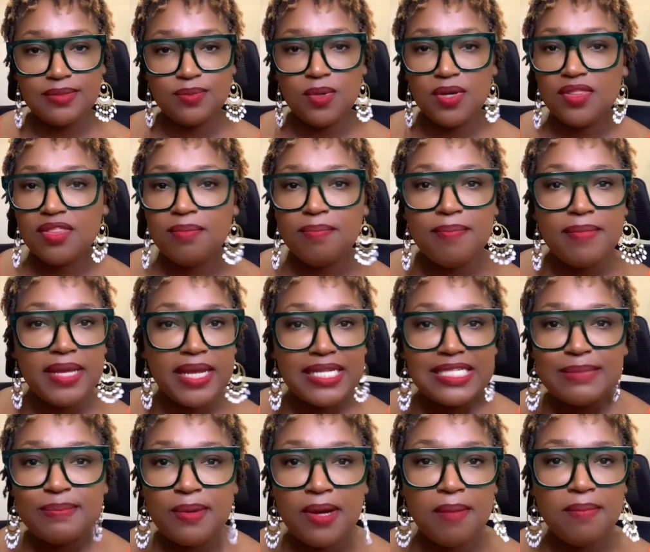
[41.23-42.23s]
One of the
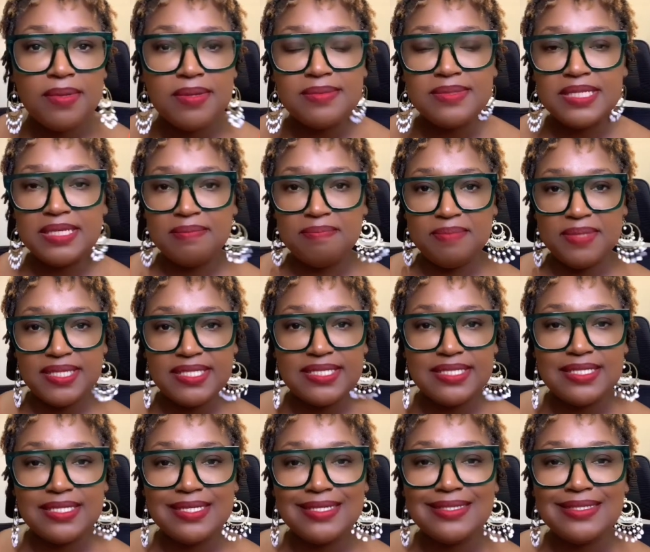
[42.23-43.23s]
biggest problems in
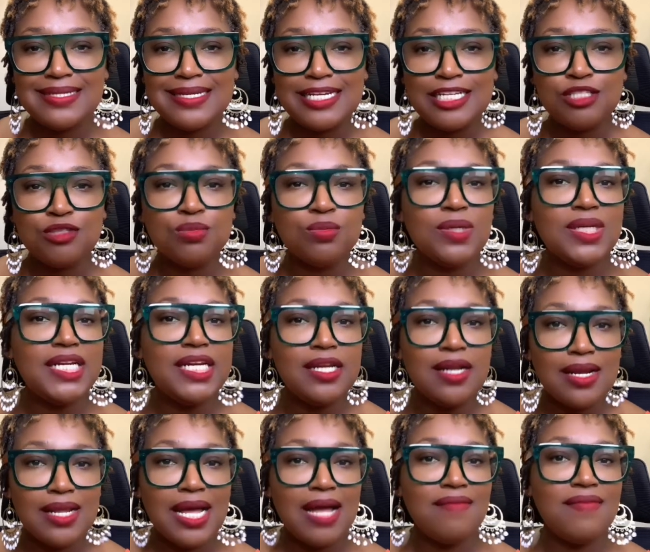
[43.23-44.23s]
business is really
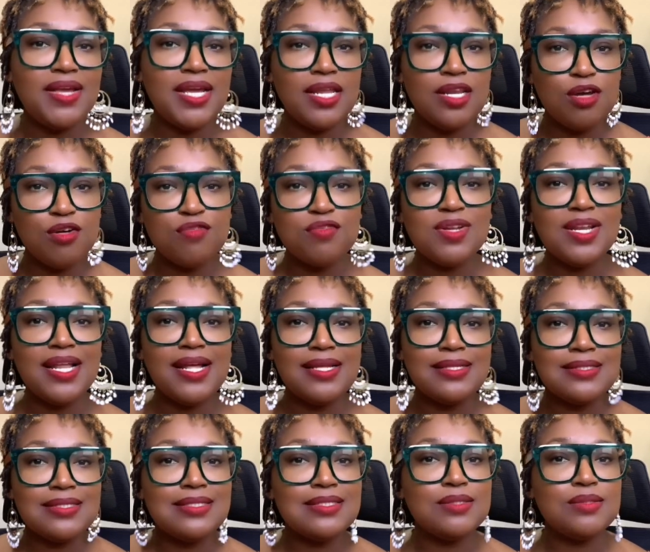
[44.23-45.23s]
not having enough
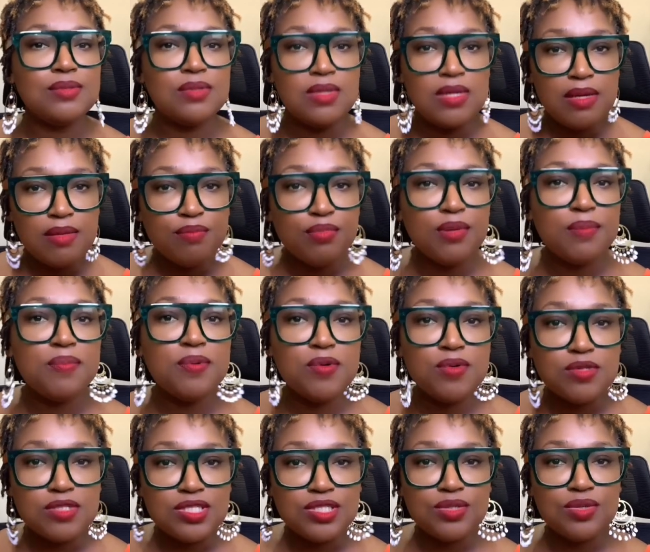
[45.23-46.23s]
clients to
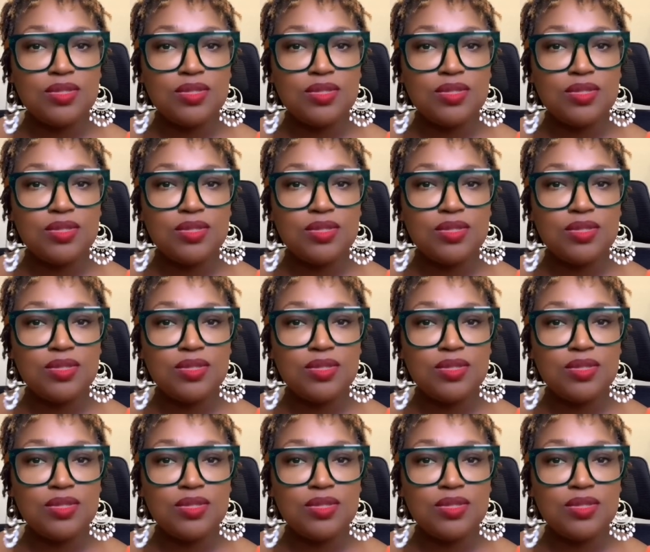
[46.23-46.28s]
propose to.